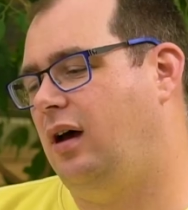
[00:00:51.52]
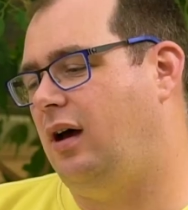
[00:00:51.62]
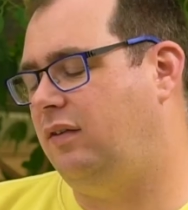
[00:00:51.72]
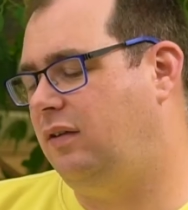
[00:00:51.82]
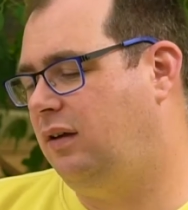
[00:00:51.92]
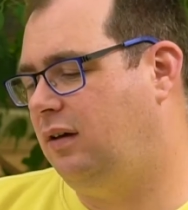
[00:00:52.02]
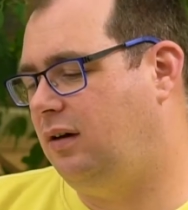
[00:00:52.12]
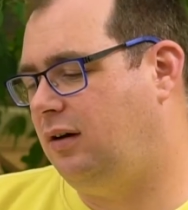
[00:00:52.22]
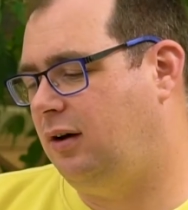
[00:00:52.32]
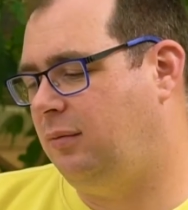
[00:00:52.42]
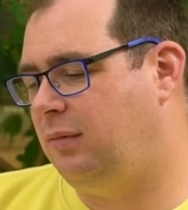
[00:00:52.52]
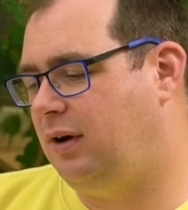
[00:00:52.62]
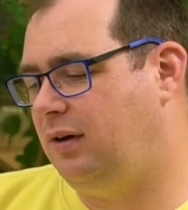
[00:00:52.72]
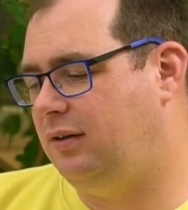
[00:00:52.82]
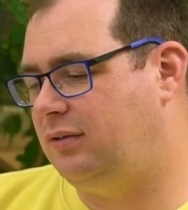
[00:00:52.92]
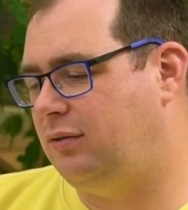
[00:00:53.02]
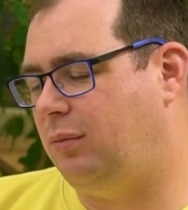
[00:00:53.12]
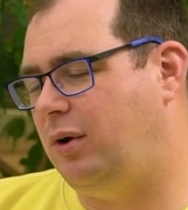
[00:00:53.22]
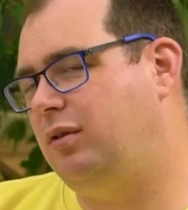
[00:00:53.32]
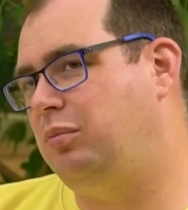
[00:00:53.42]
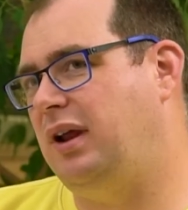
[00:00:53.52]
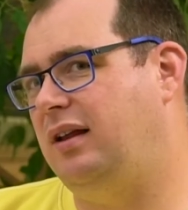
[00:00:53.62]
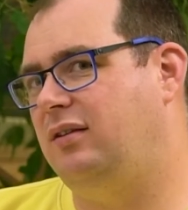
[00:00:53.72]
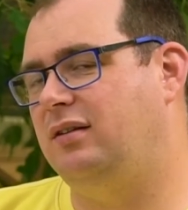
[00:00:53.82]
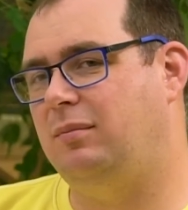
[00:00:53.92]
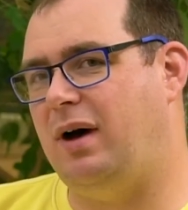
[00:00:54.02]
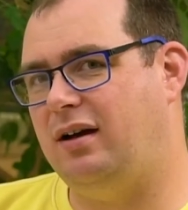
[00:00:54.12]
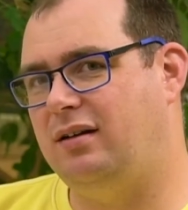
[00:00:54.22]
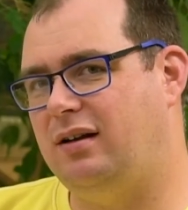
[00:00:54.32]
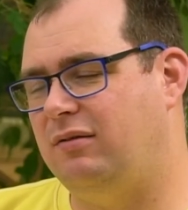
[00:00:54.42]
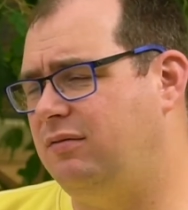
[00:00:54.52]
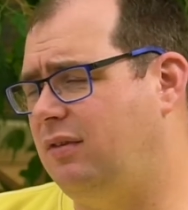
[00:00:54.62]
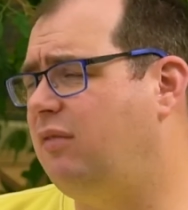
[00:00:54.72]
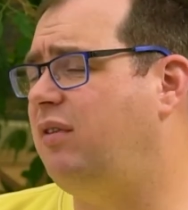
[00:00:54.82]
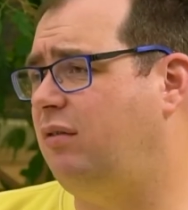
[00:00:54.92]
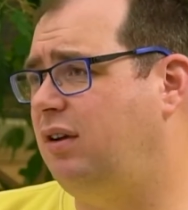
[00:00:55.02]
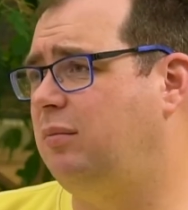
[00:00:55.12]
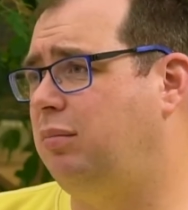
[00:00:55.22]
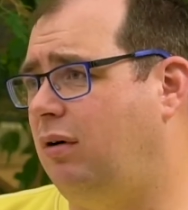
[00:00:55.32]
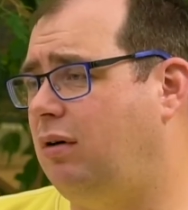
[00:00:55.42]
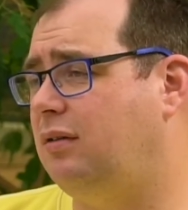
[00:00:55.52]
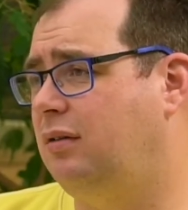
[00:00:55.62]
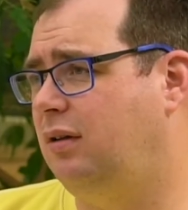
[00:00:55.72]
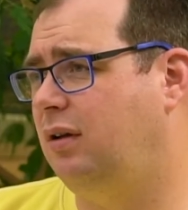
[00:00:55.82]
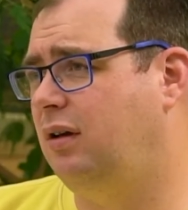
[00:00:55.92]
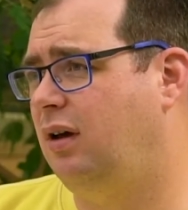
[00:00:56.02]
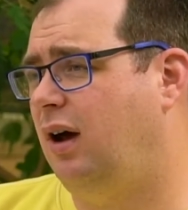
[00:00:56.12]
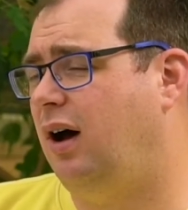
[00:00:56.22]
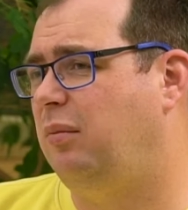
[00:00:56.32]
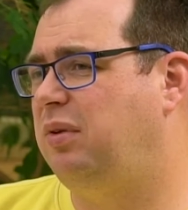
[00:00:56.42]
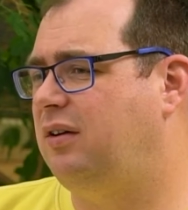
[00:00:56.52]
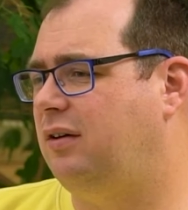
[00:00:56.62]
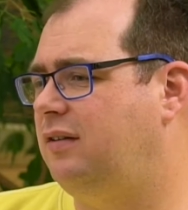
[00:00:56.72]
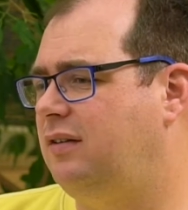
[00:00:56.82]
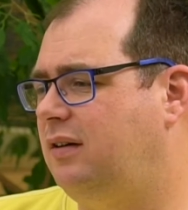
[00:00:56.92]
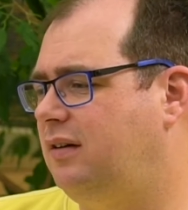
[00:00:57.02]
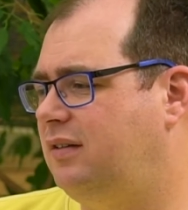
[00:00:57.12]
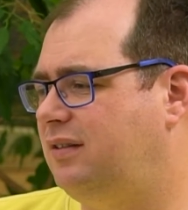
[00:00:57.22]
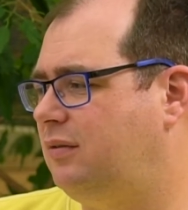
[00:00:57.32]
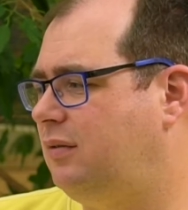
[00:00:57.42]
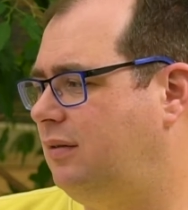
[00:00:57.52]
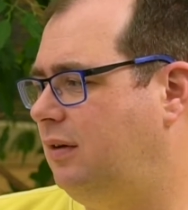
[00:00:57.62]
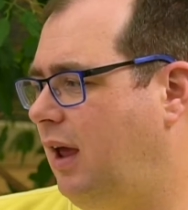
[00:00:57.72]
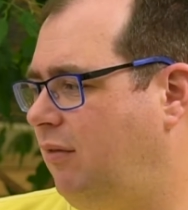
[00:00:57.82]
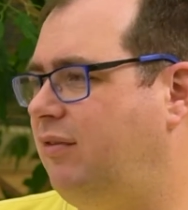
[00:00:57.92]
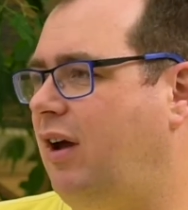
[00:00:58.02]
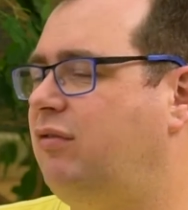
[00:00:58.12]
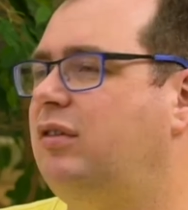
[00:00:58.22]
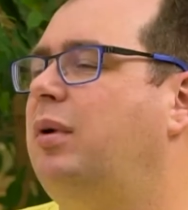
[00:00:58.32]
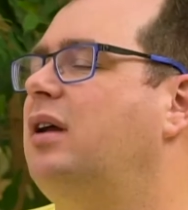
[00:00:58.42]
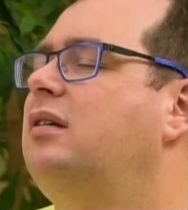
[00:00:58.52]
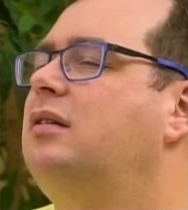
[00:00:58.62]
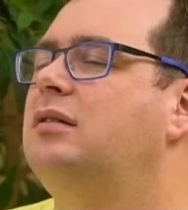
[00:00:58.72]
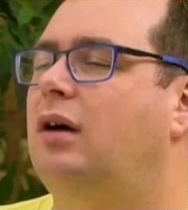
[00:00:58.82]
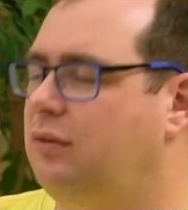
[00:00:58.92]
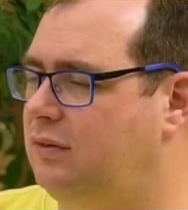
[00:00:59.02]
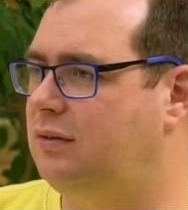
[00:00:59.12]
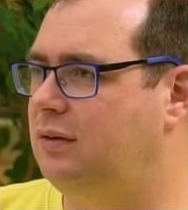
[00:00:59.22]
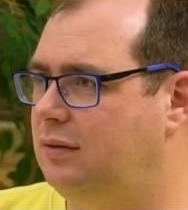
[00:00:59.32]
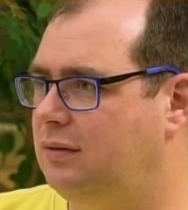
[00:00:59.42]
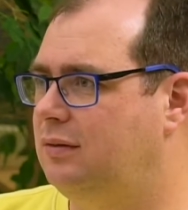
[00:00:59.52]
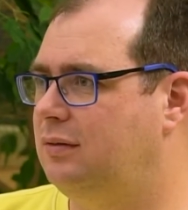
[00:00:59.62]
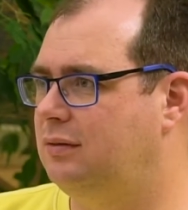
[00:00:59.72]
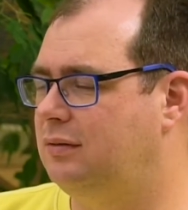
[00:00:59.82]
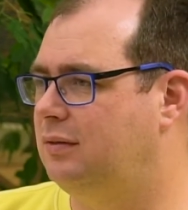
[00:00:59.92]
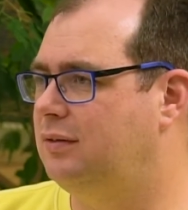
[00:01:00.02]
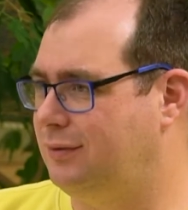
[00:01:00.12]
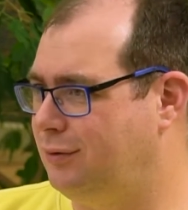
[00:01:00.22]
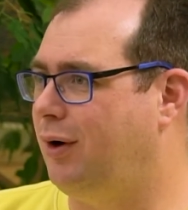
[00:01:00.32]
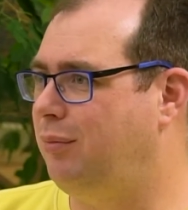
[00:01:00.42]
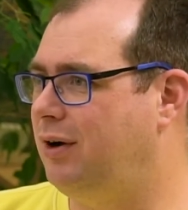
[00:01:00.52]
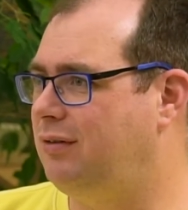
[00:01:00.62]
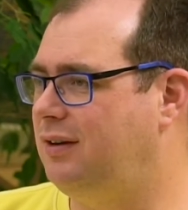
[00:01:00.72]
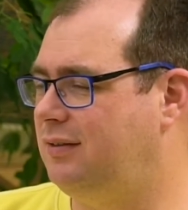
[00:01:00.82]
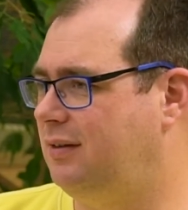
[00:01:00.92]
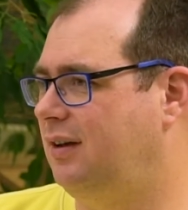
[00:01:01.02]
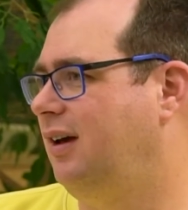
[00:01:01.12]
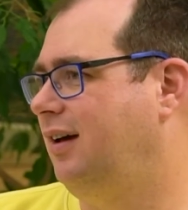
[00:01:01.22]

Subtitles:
I think strawberry plants on the market are very important because everybody knows strawberries.